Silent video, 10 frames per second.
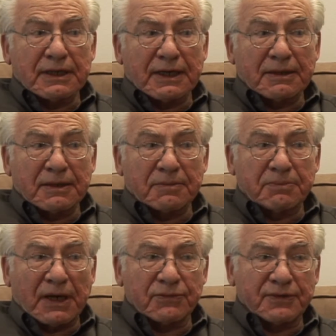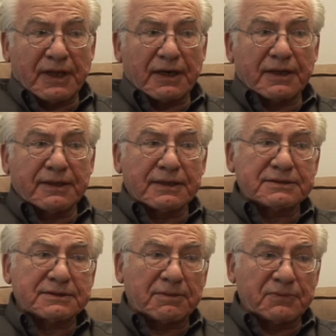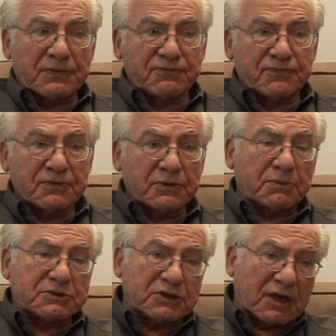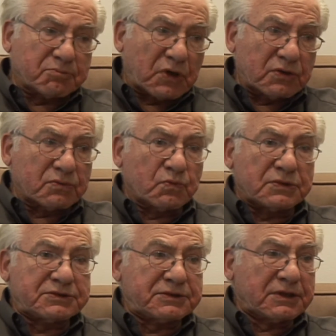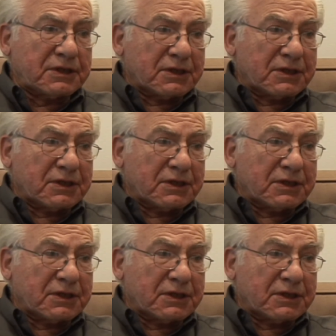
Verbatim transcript: uh, about that. I think some of you know, what John Burton was